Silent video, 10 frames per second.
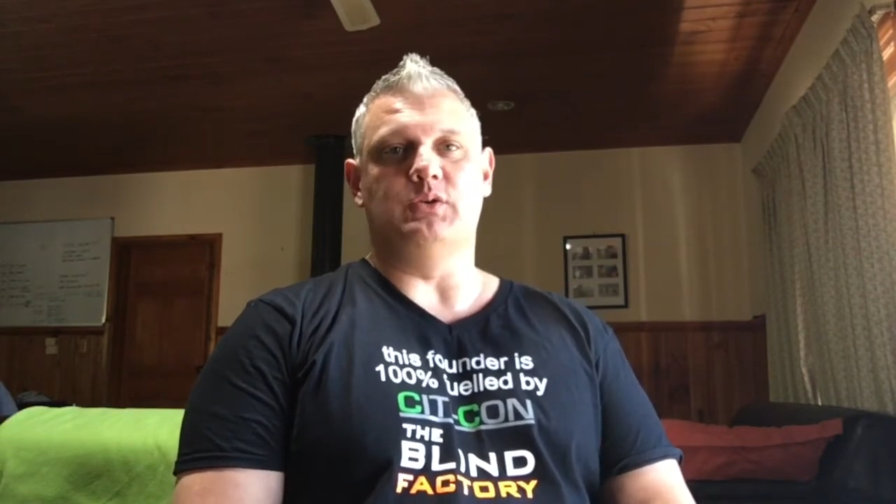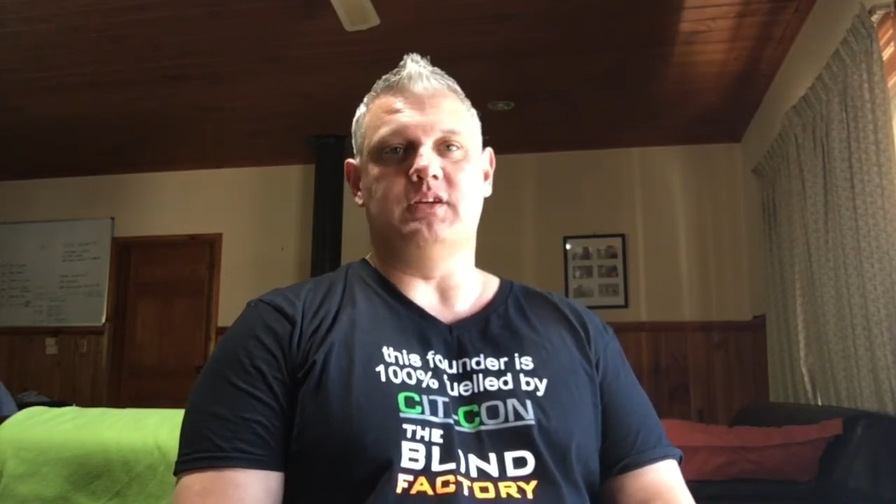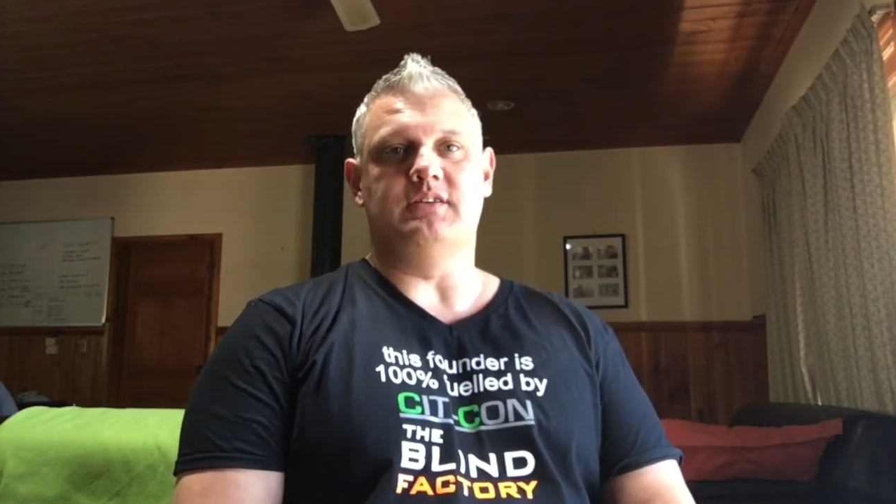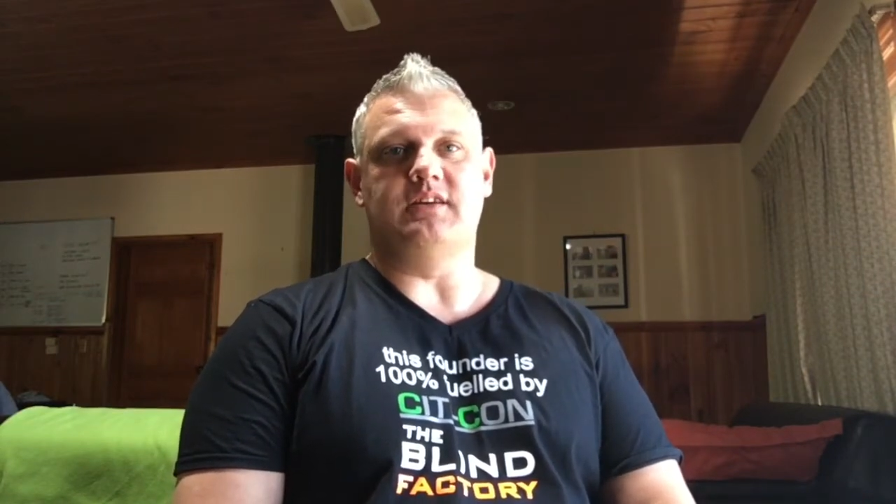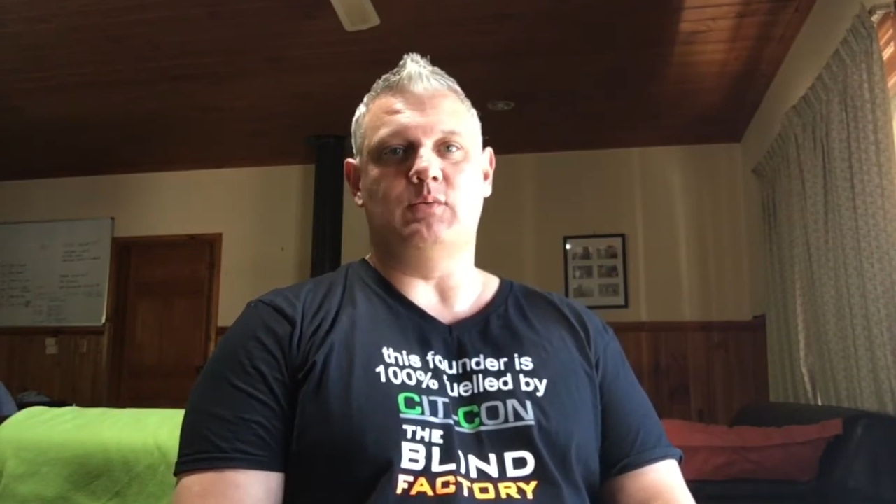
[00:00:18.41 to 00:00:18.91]

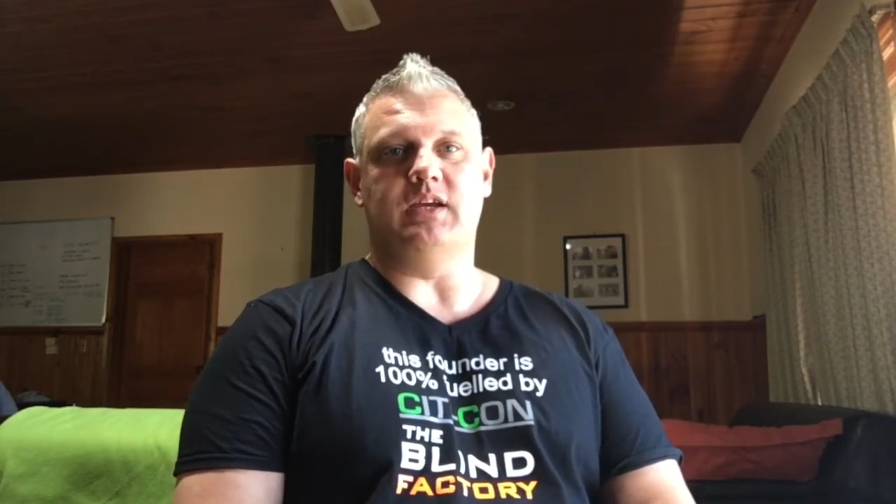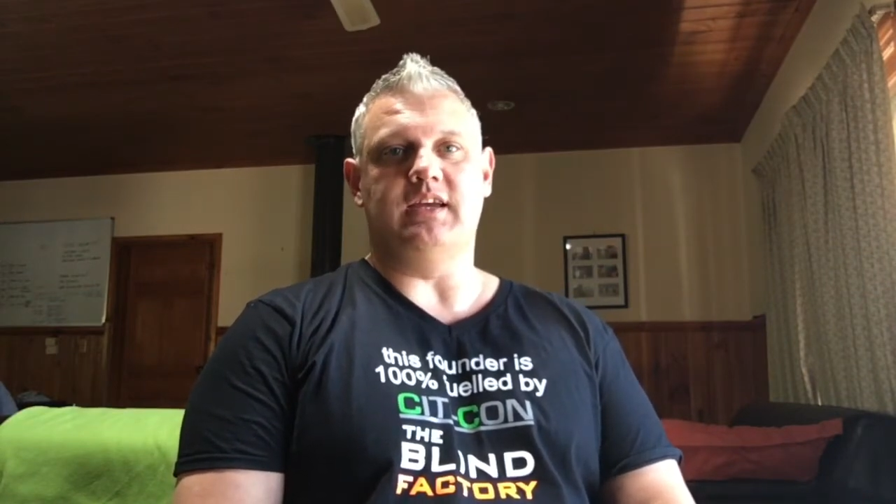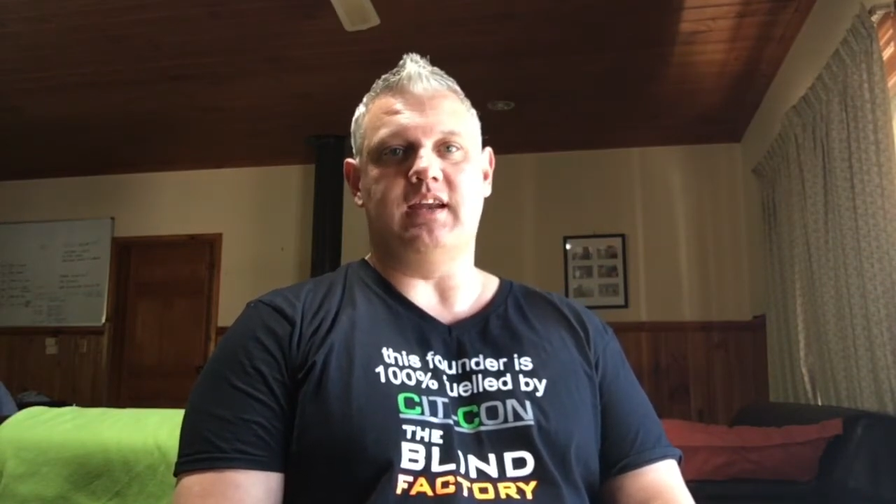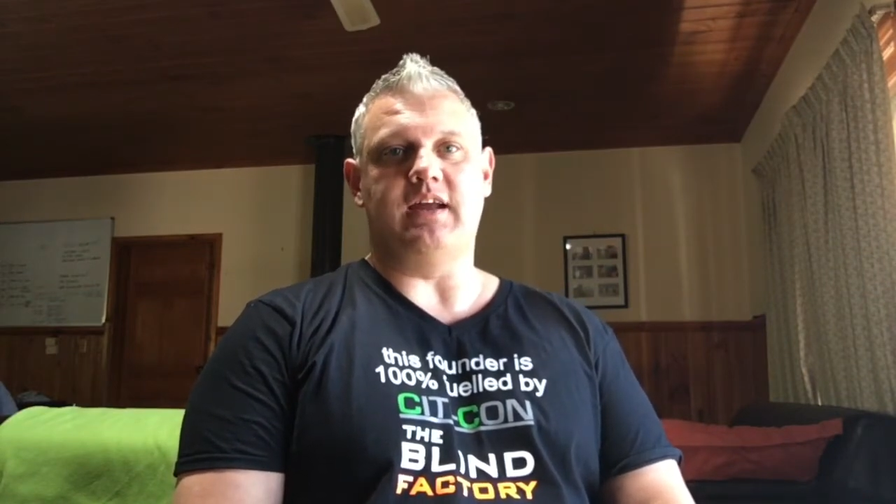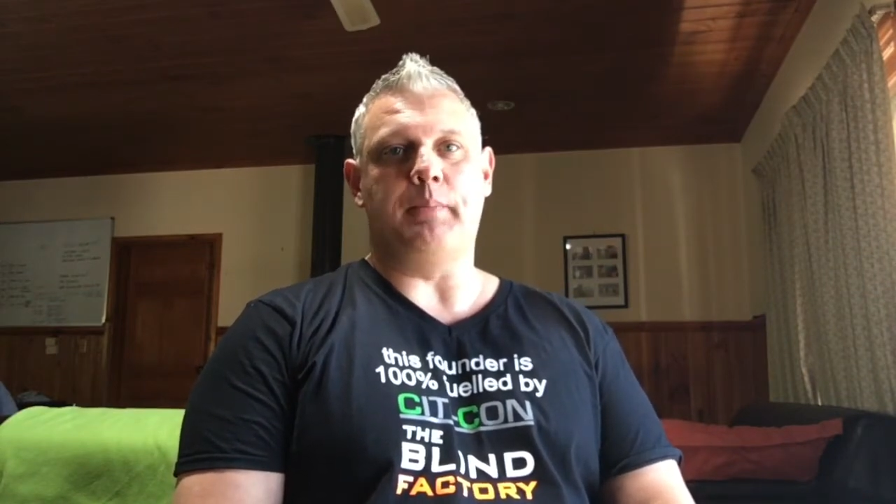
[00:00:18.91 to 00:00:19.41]
that we can
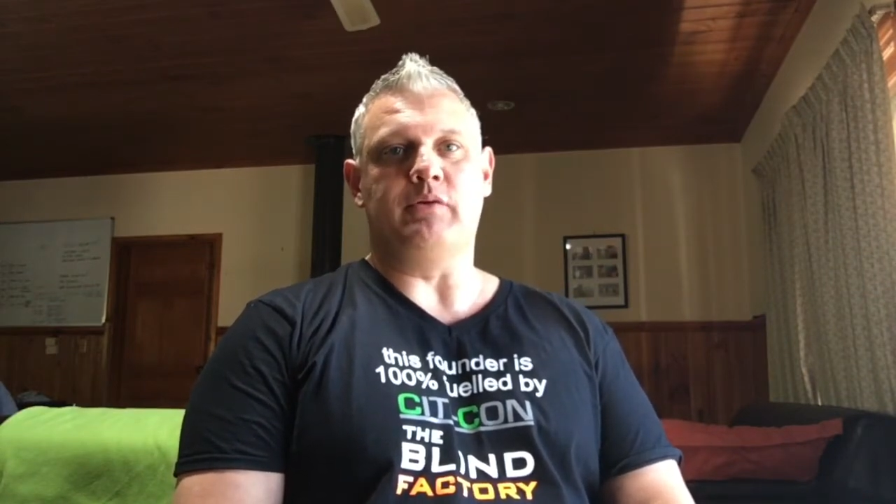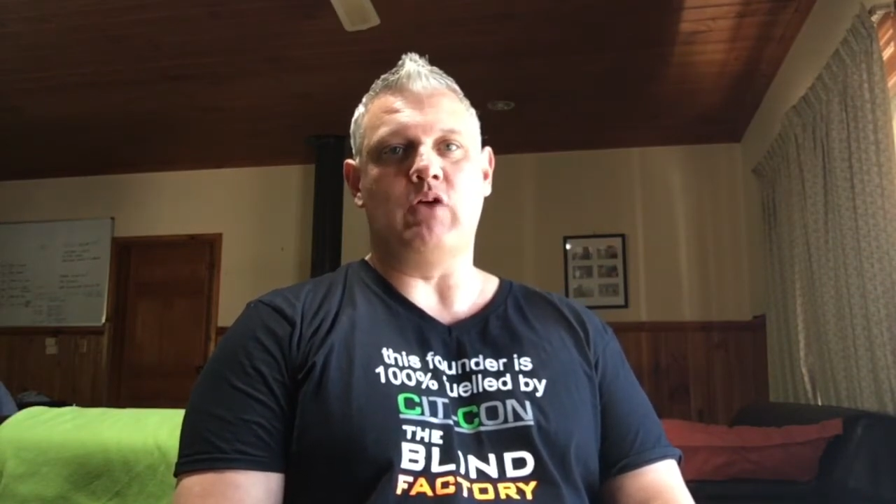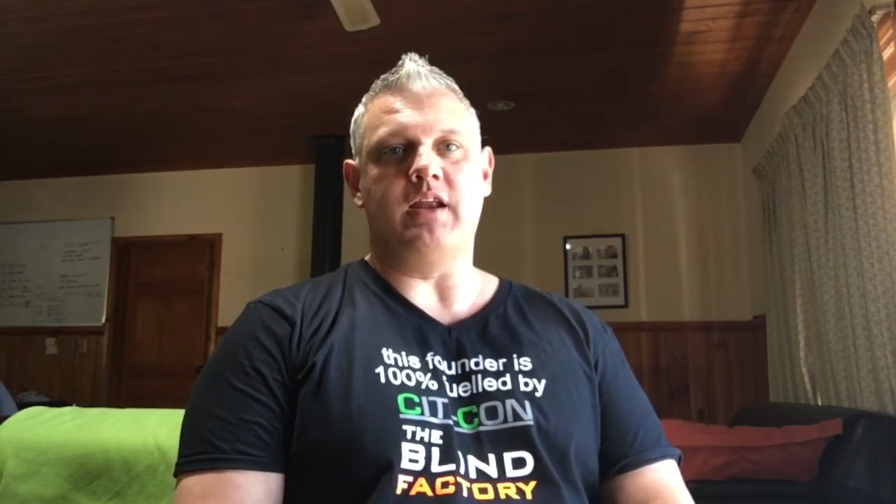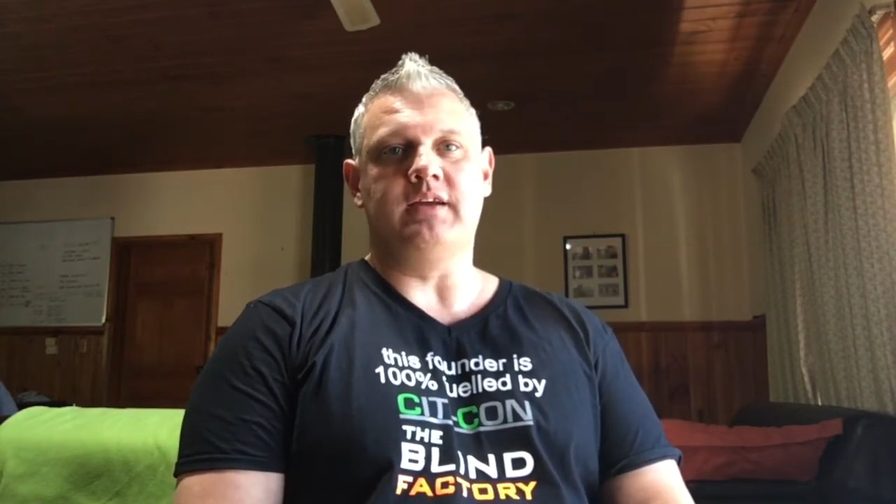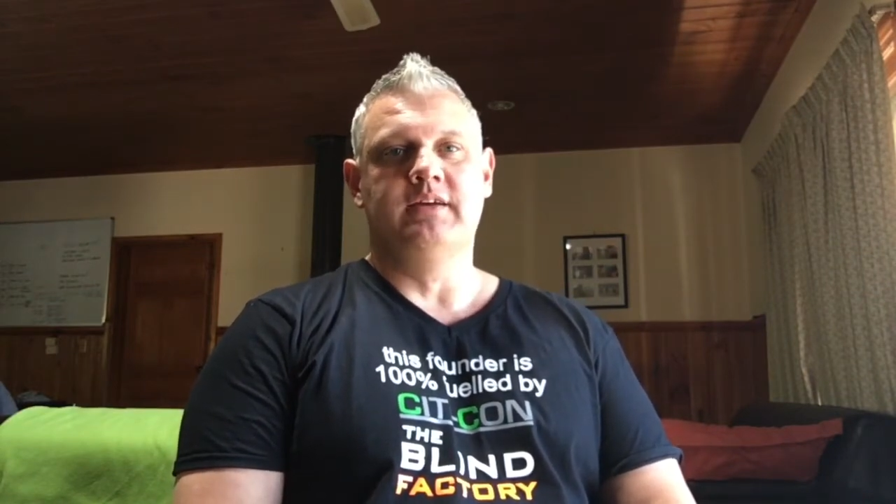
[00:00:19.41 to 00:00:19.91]
get it up and
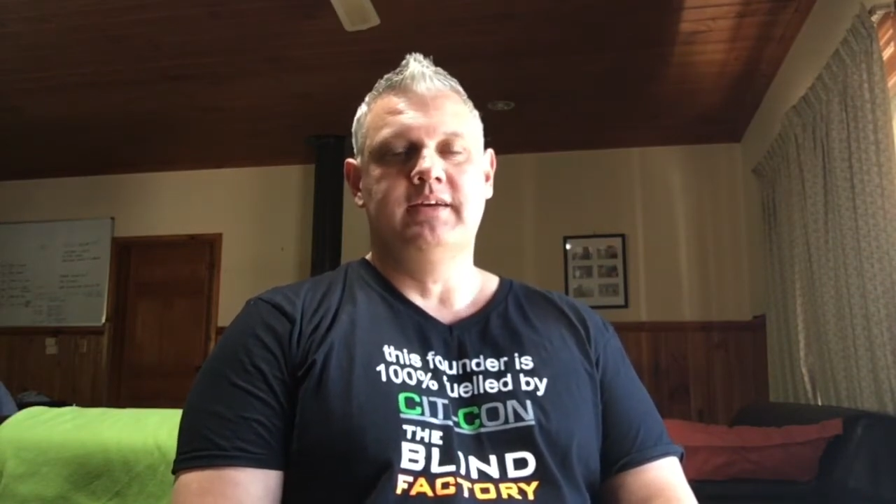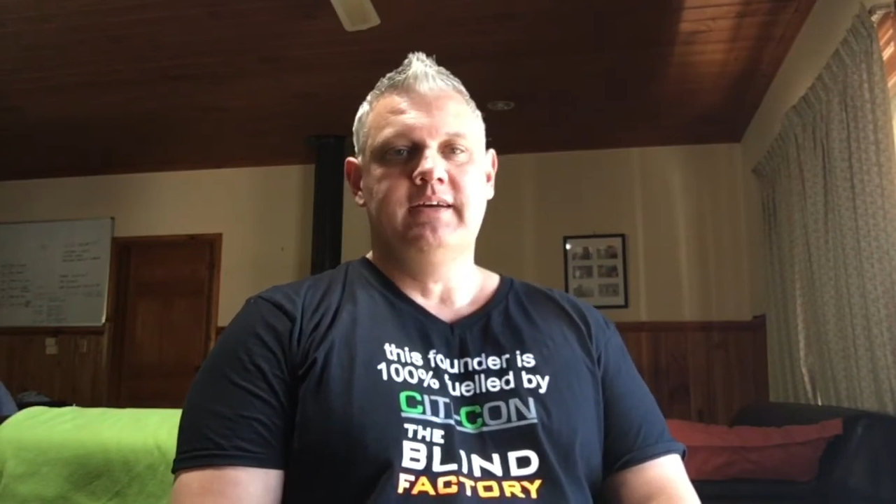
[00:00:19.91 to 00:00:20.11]
running,